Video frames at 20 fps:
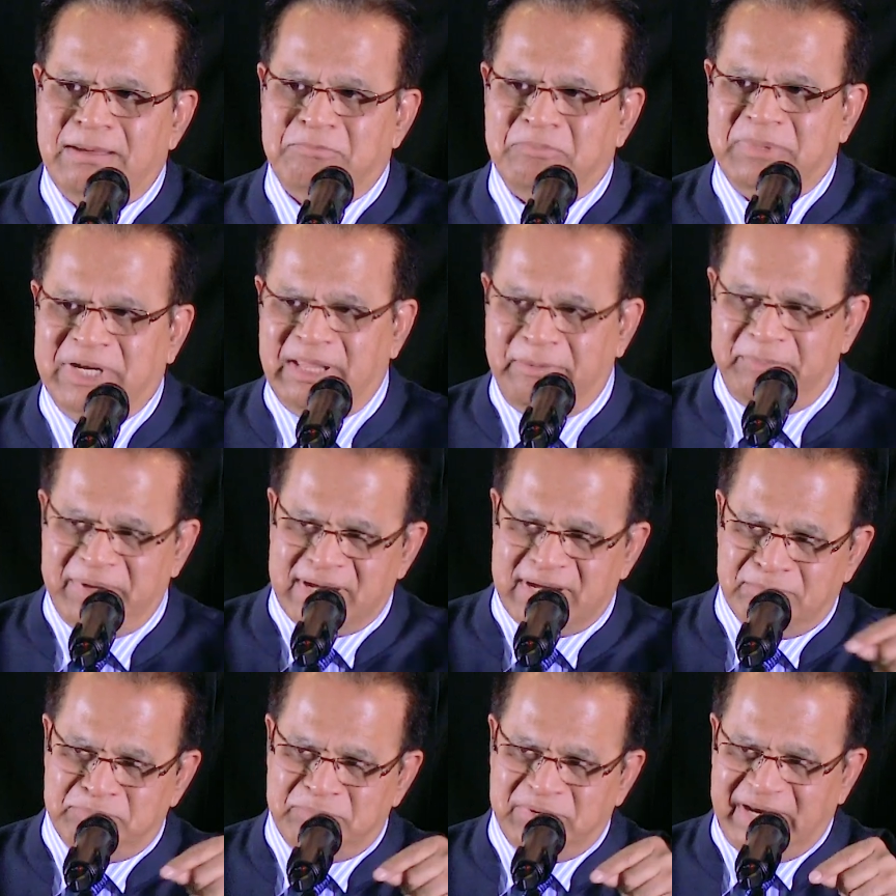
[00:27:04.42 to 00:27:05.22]
but they
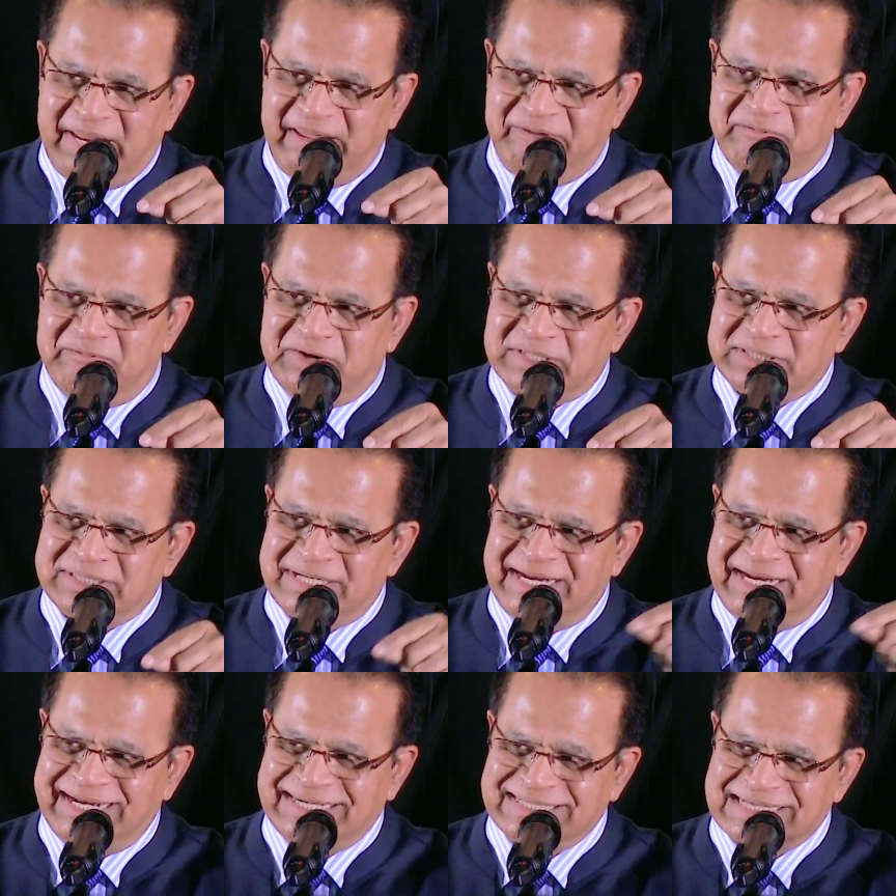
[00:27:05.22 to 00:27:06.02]
become believers,
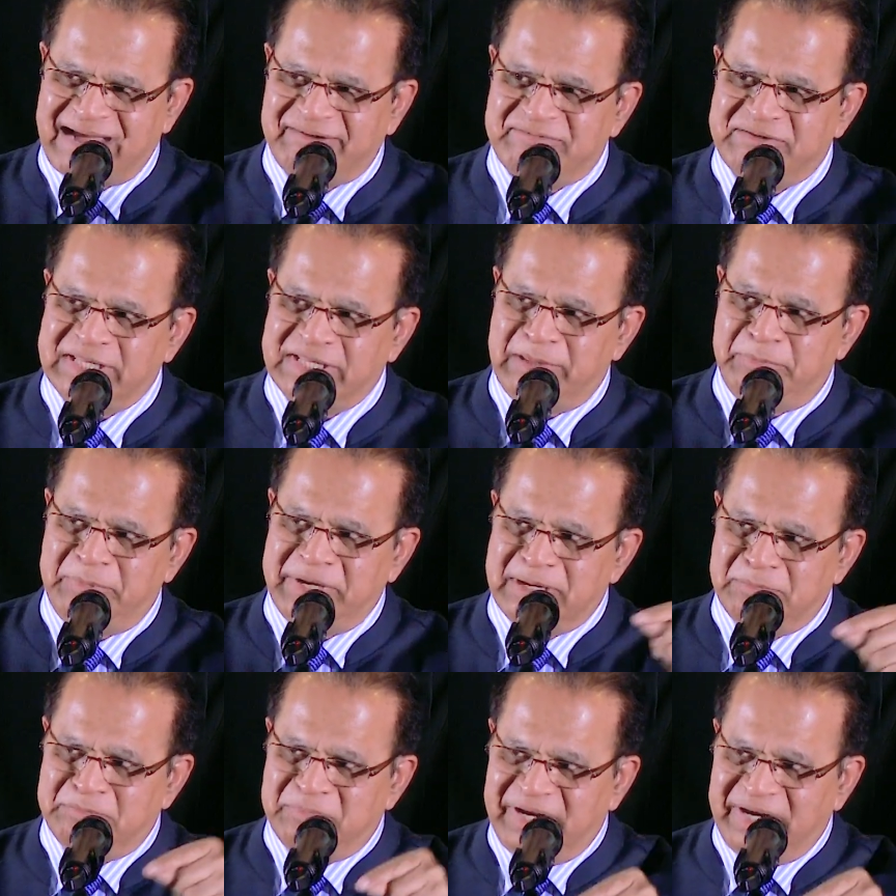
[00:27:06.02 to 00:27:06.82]
and it is after they
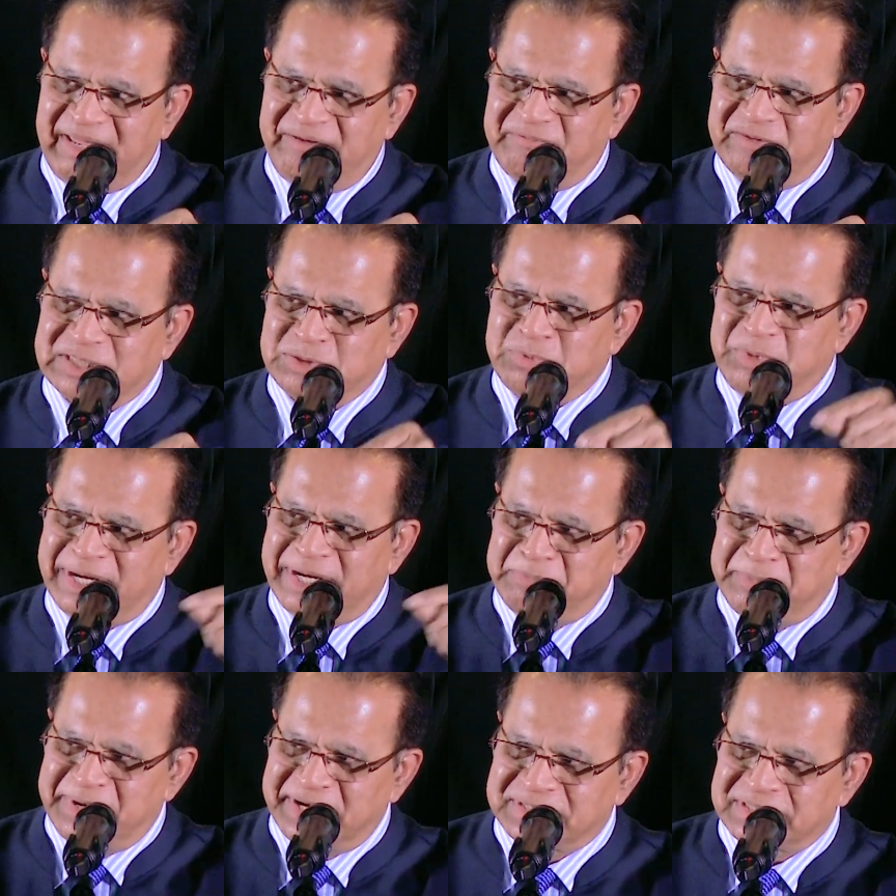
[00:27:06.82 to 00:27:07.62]
become believers we
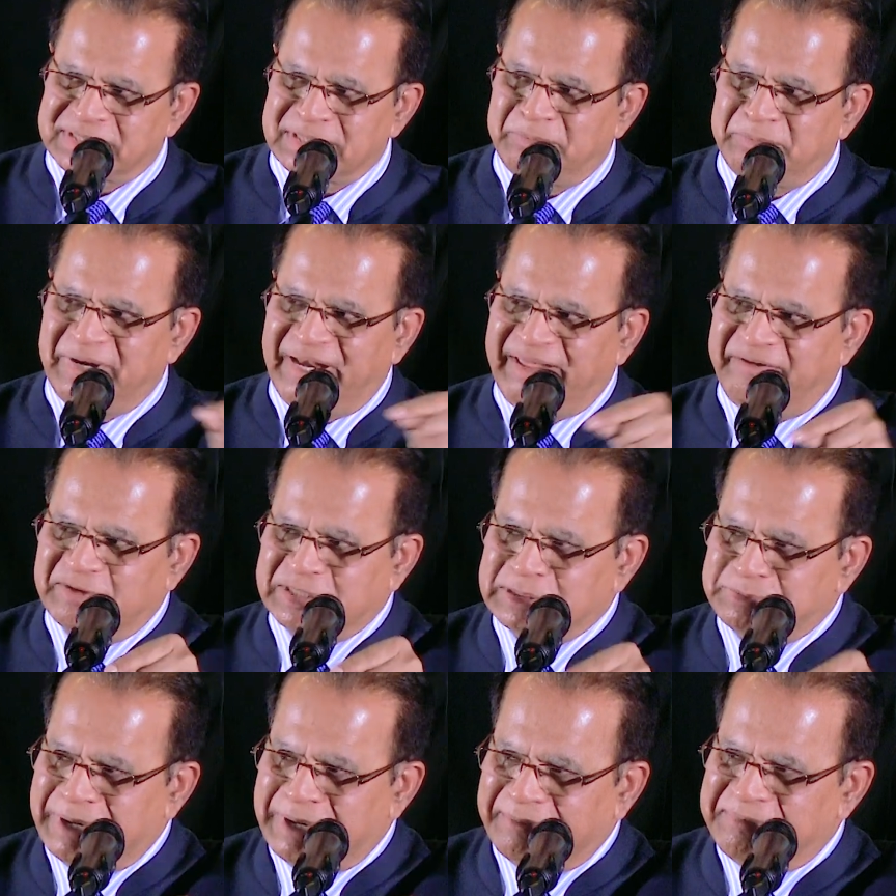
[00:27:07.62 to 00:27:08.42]
administer
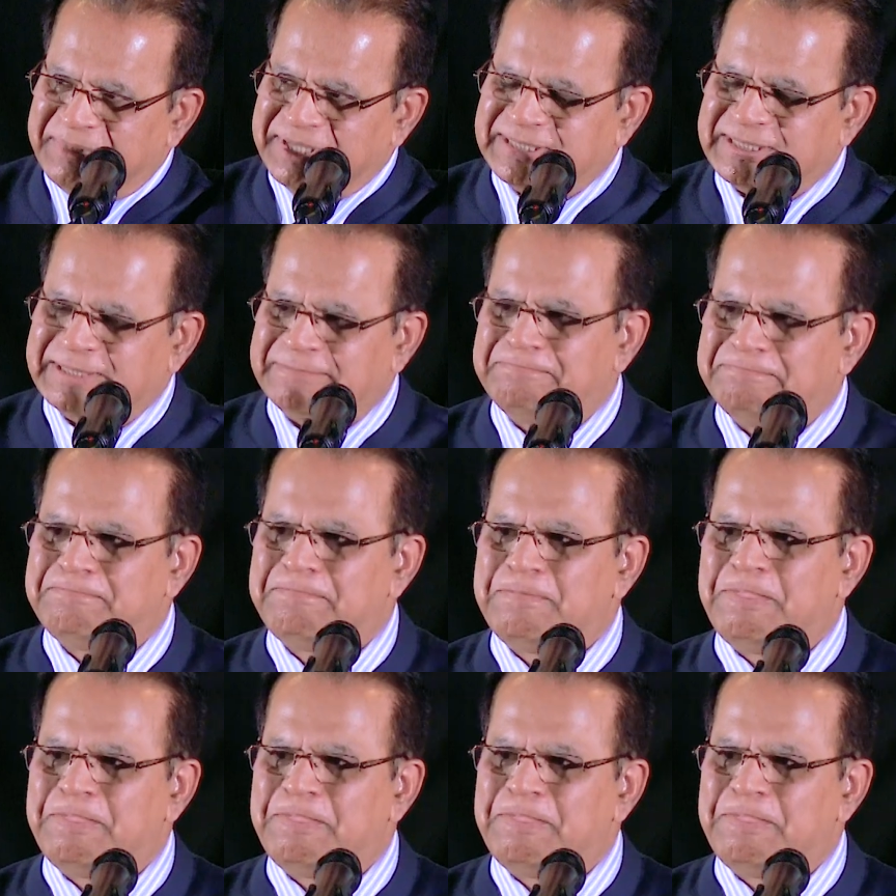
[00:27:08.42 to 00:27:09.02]
believers' baptism.